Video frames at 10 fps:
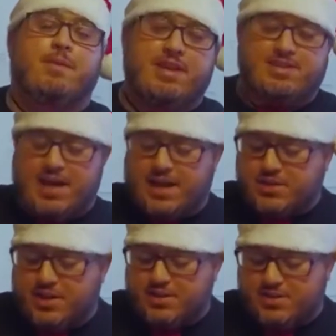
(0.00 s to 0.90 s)
but it's
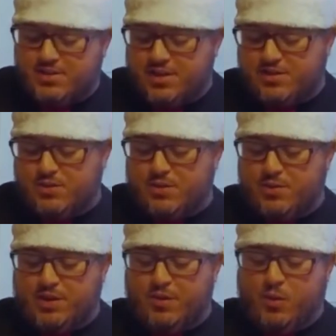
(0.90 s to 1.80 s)
actually it's it's
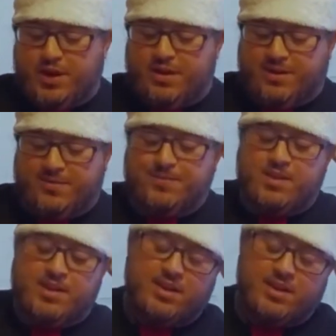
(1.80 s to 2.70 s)
really weird
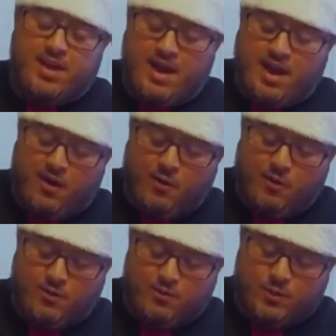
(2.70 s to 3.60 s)

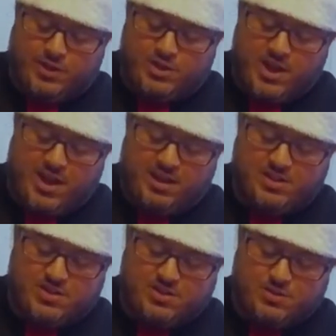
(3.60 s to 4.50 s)
how we
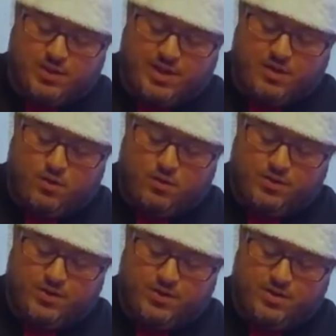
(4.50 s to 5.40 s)
change as we get
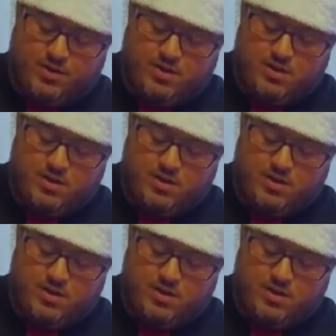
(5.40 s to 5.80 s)
older.